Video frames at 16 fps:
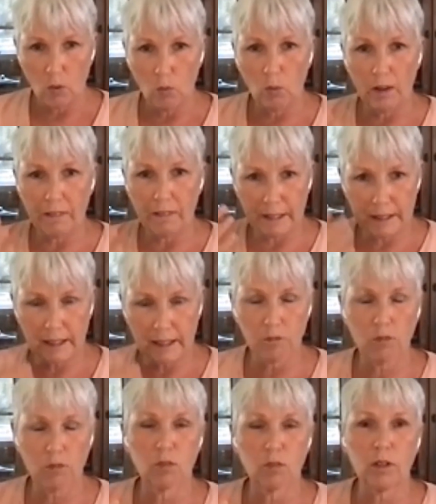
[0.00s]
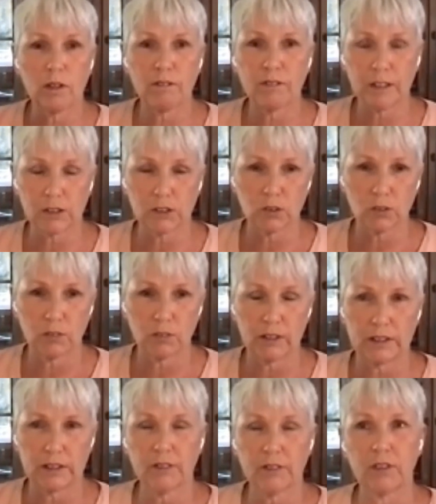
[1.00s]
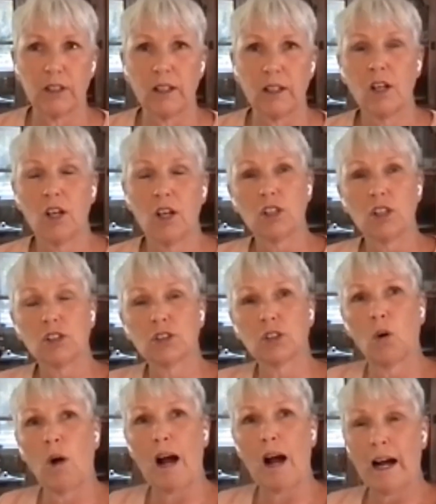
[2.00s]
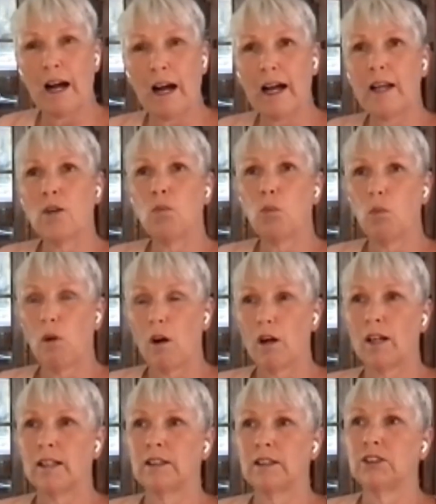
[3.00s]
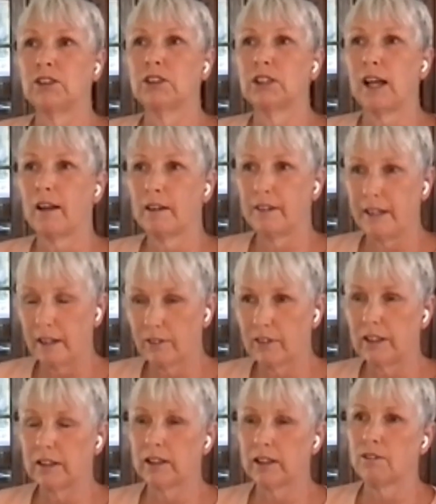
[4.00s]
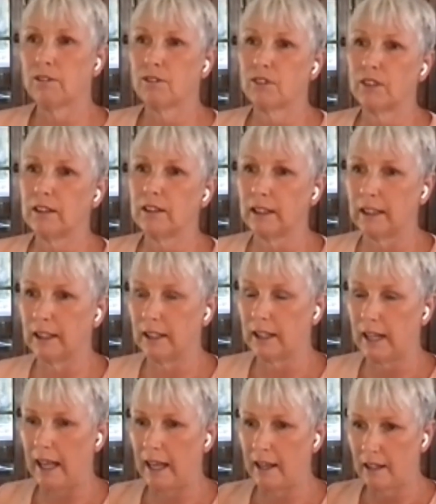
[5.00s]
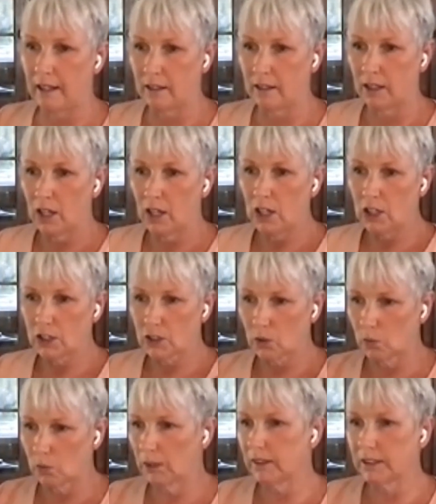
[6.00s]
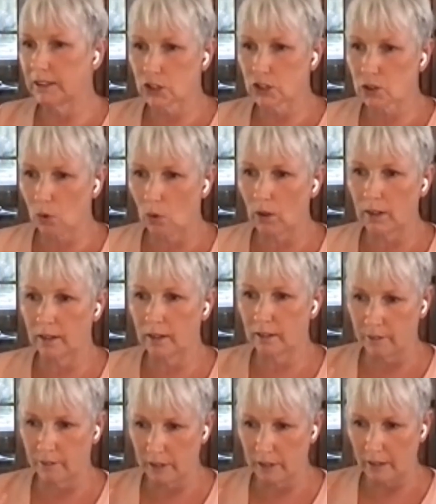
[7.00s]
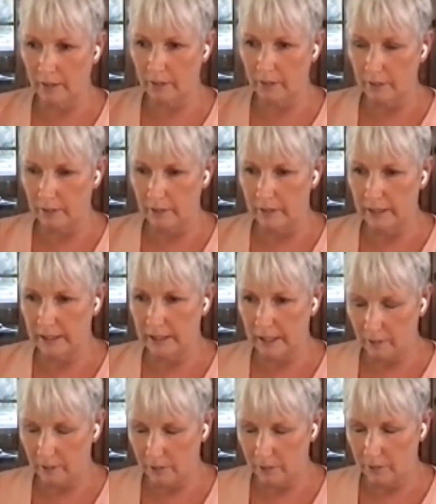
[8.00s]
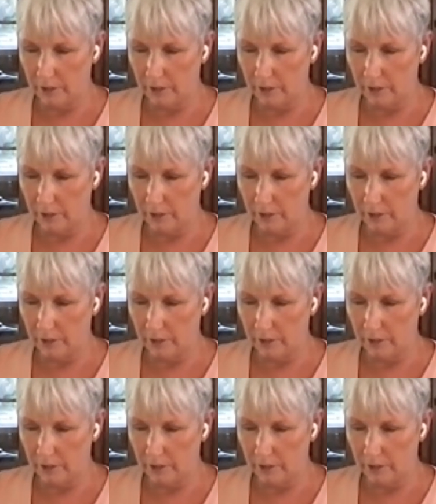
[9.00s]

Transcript: When they came through, it felt so very different. So I was definitely feeling it. And to really shorten the